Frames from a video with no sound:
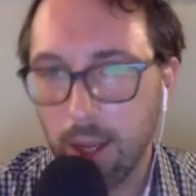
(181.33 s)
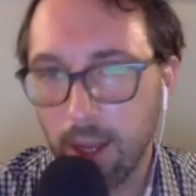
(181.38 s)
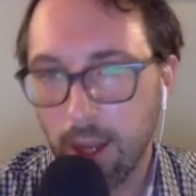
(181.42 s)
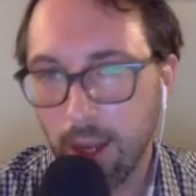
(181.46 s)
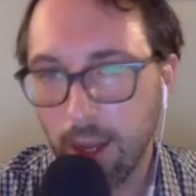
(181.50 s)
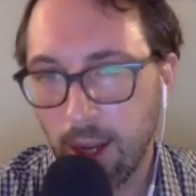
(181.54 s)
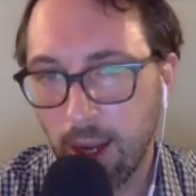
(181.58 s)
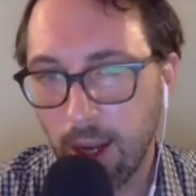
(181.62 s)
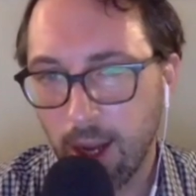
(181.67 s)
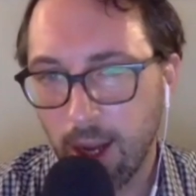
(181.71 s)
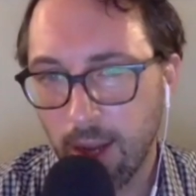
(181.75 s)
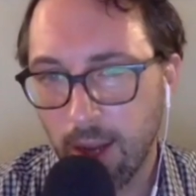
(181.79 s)

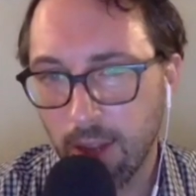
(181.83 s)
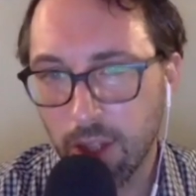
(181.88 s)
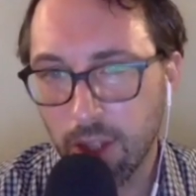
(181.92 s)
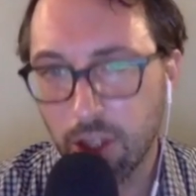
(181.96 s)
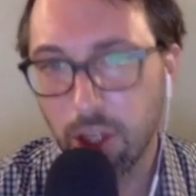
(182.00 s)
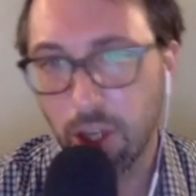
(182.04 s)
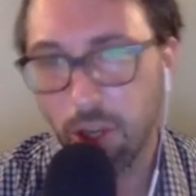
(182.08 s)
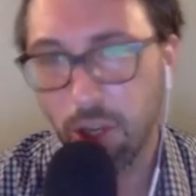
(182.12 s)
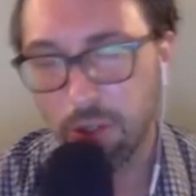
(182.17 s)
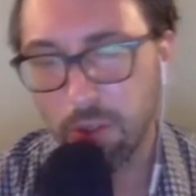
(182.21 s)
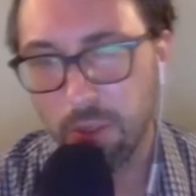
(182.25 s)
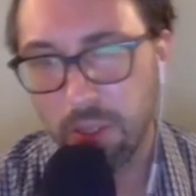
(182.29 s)
uh, the
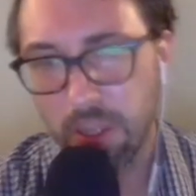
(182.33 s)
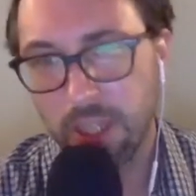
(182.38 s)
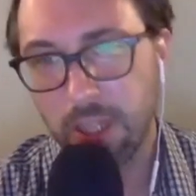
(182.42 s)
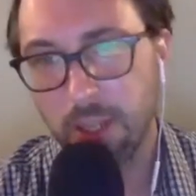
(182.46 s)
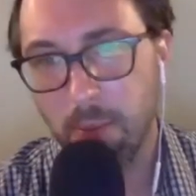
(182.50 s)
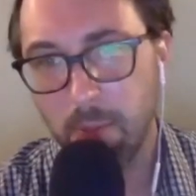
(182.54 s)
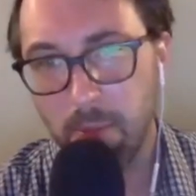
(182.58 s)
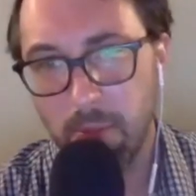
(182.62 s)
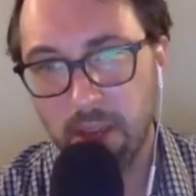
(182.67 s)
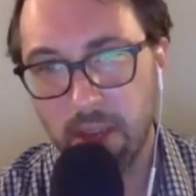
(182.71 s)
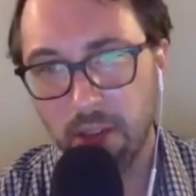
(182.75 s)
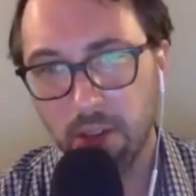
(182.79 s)
dose within
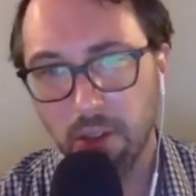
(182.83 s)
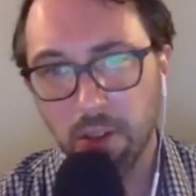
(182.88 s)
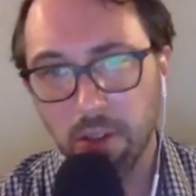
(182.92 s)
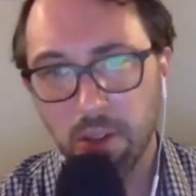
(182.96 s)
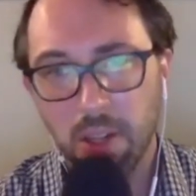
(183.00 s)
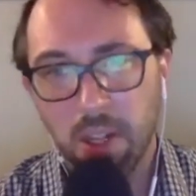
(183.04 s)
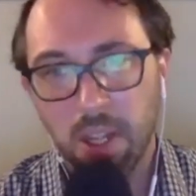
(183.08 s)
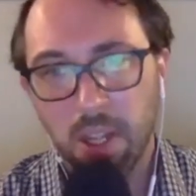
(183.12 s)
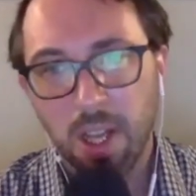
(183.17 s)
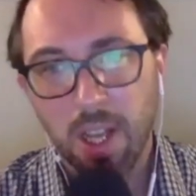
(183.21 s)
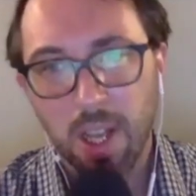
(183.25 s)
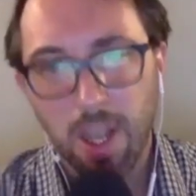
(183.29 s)
the meal